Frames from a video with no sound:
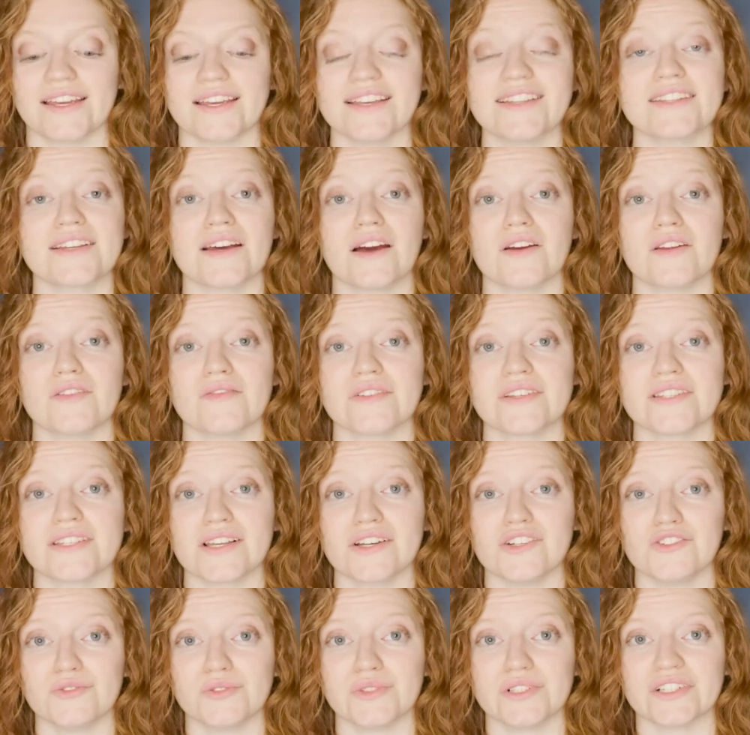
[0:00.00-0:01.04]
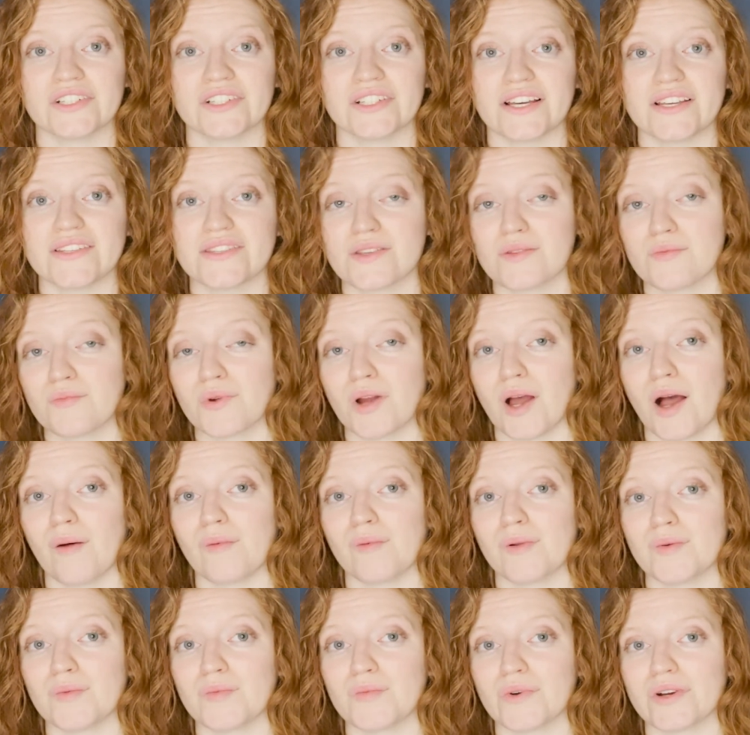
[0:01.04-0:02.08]
It's kind of a self-realizing
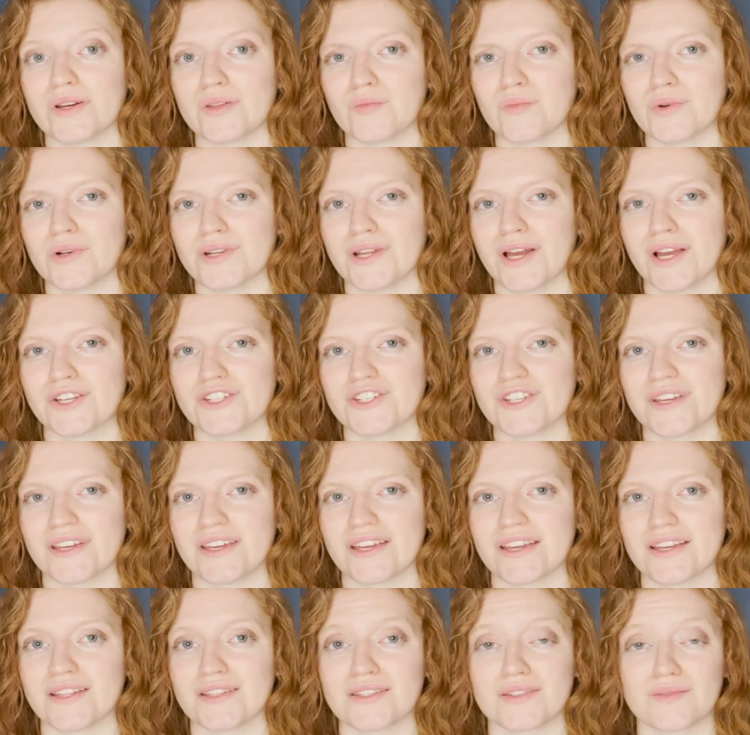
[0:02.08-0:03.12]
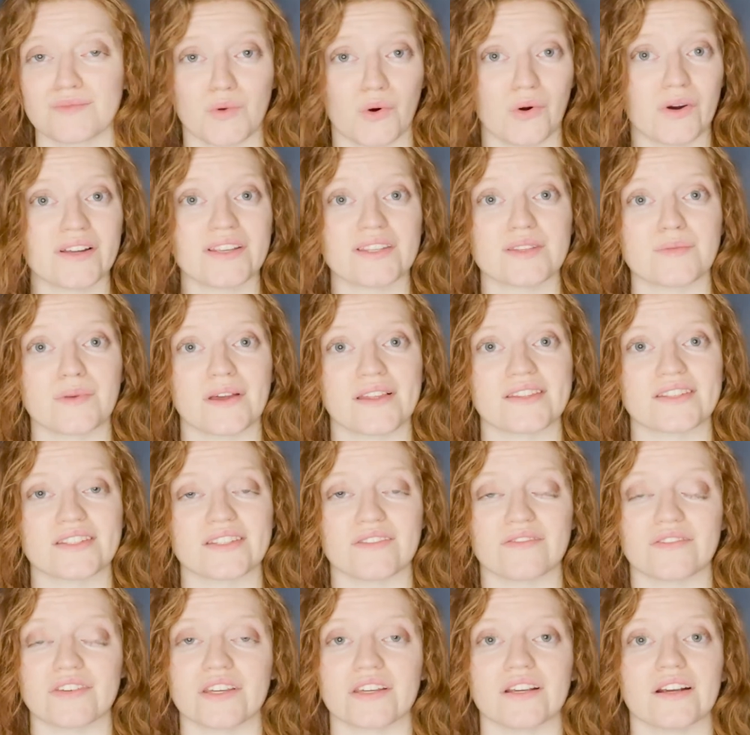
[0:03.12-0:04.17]
problem where the production gets more
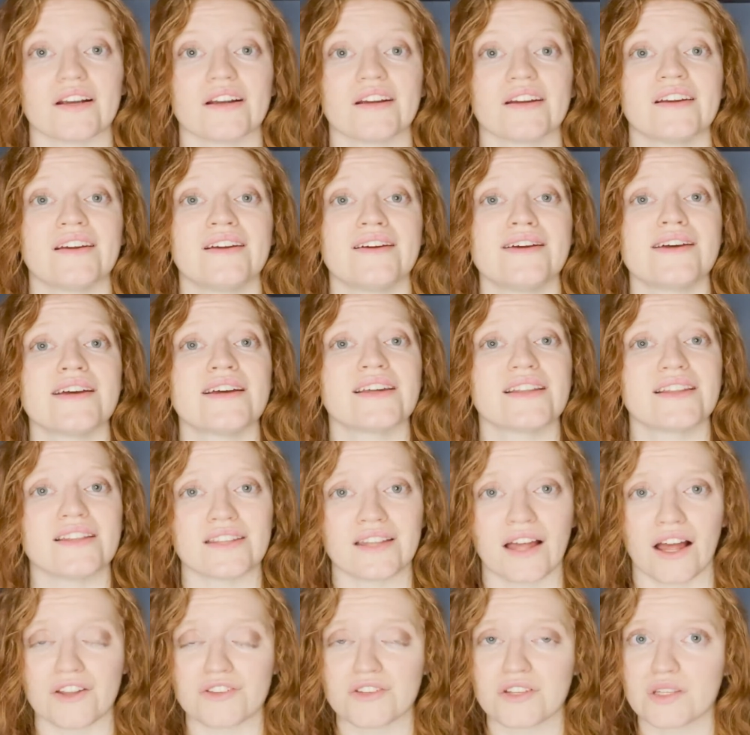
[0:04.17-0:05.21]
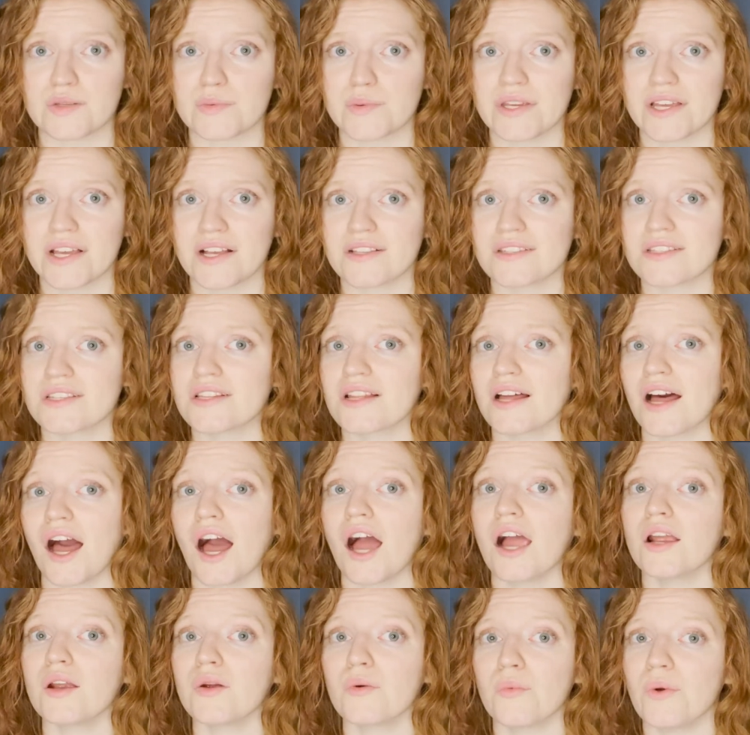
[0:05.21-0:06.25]
expensive here, not just because of the
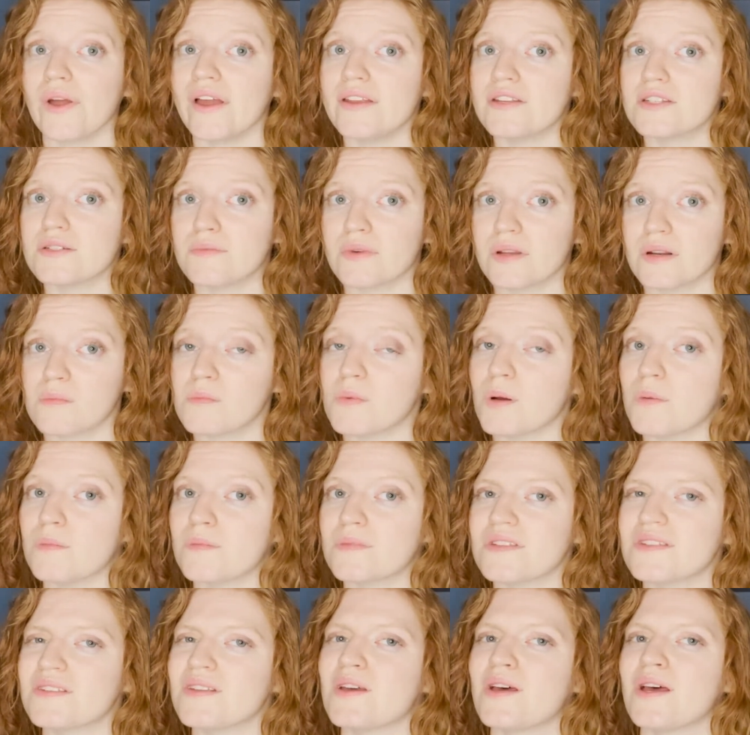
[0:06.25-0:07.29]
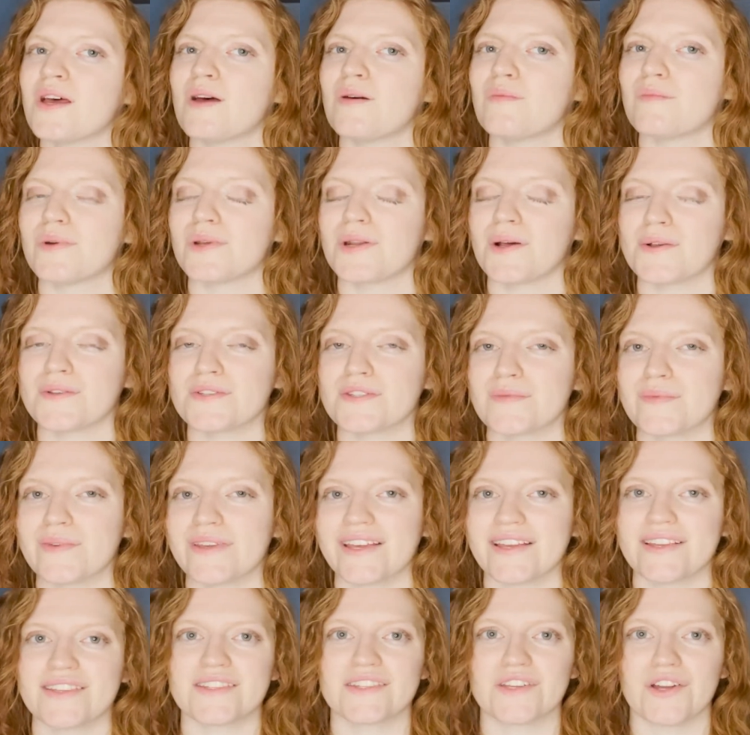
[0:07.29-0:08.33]
higher wage minimums, but also
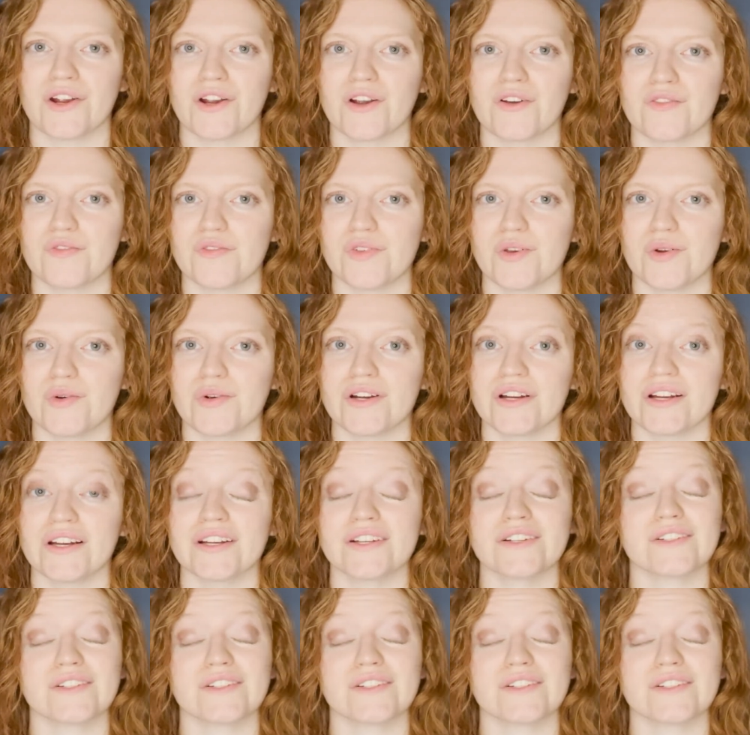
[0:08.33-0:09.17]
because there are fewer